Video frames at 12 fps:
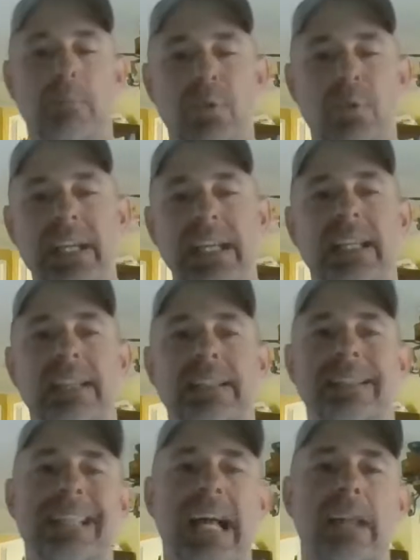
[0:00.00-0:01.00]
breed
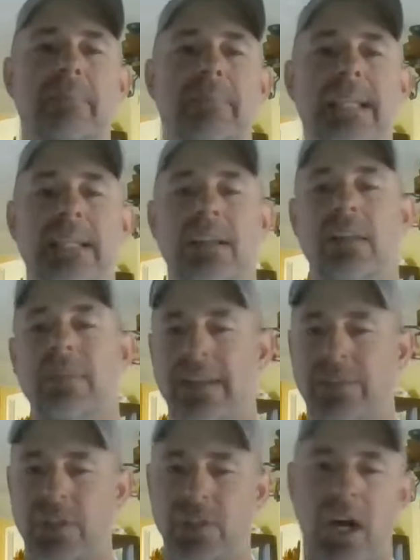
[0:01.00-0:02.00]
does not mean
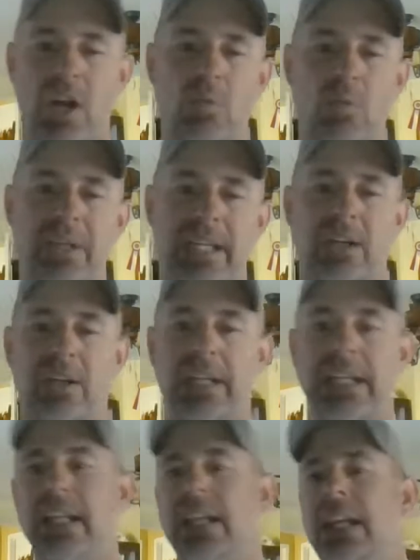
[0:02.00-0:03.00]
that the dog will
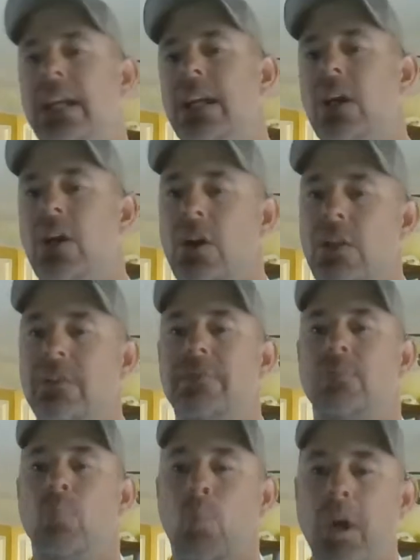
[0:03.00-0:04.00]
carry
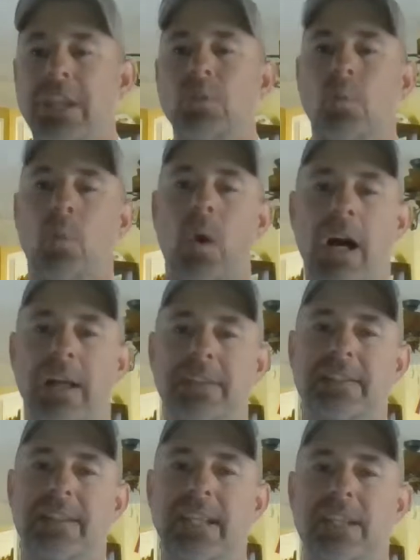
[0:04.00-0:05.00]
what you
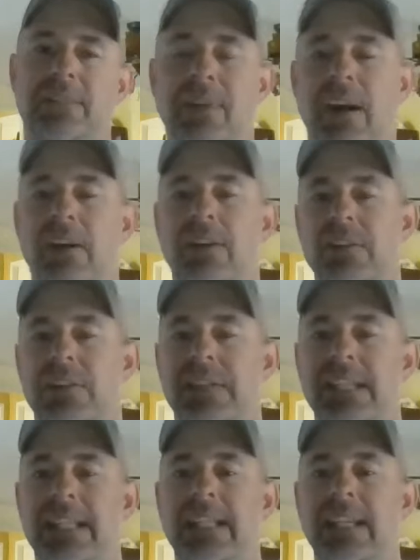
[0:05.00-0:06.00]
want as far as
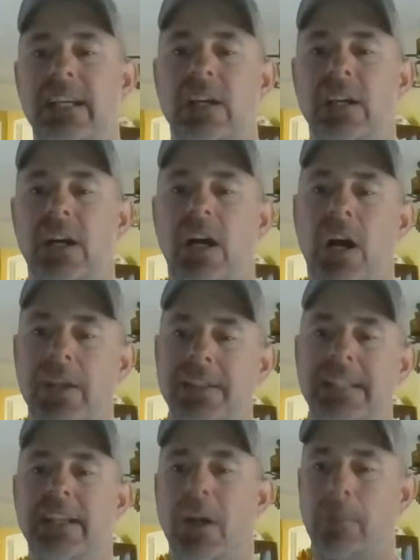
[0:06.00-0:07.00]
the
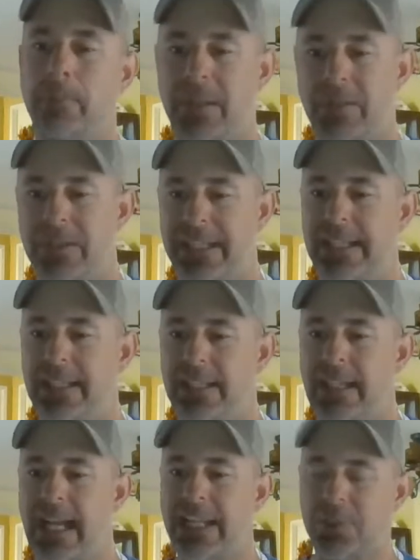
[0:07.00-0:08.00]
hunting ability,
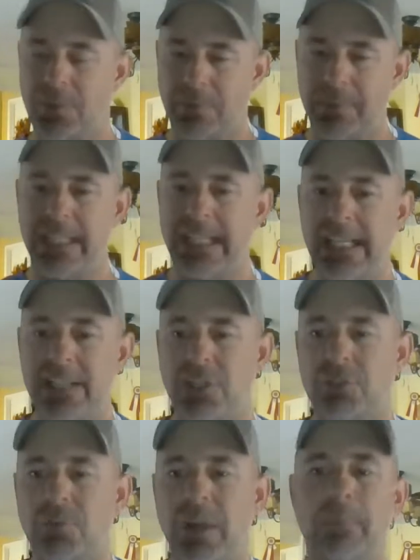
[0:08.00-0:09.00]
I guess would be the
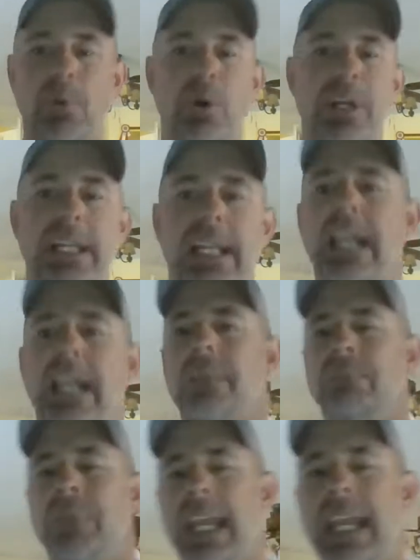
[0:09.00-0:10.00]
easiest way to put it.
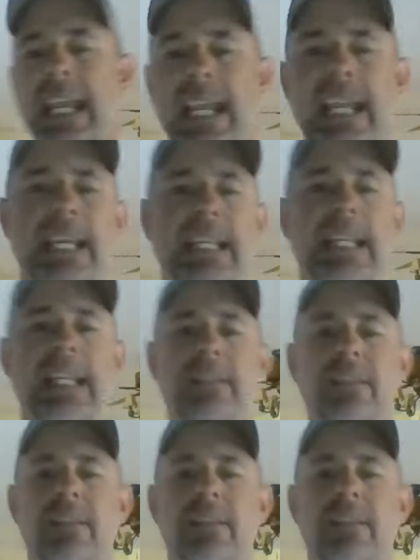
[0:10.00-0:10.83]
And